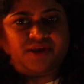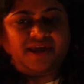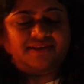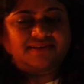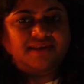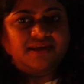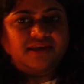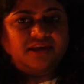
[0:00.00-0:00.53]

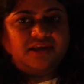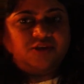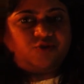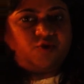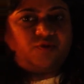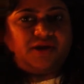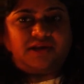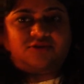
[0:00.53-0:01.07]
days.
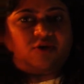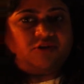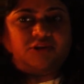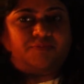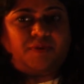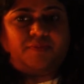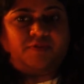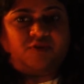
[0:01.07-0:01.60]
So you would ask all
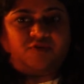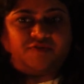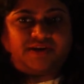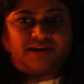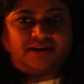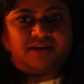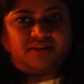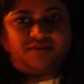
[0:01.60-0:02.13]
the people who have
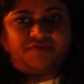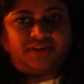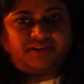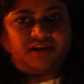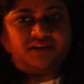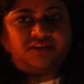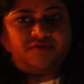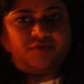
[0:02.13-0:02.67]
attended the
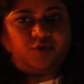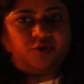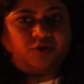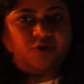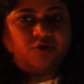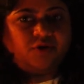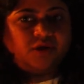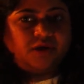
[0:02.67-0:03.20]
visa interview, you
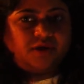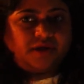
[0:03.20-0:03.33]
know,